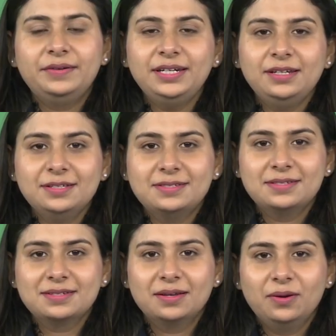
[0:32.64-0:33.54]

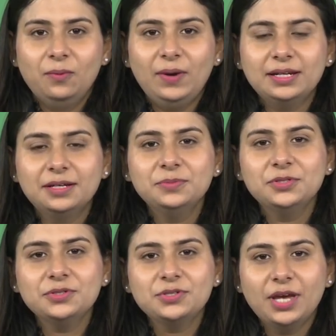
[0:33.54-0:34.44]
Greetings. Welcome
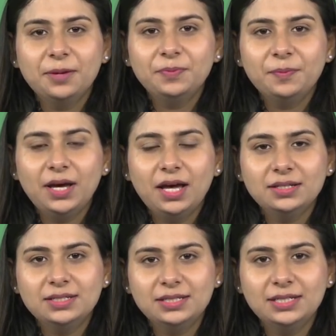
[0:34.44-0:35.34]
to Swayam
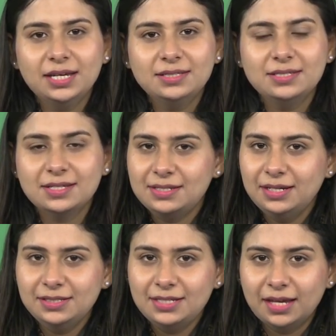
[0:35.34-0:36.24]
Prabha DTH
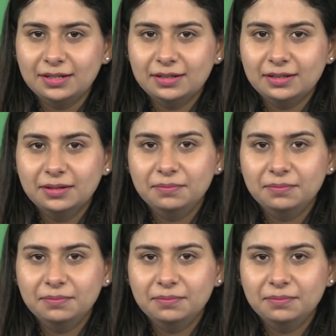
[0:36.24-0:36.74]
16 channel.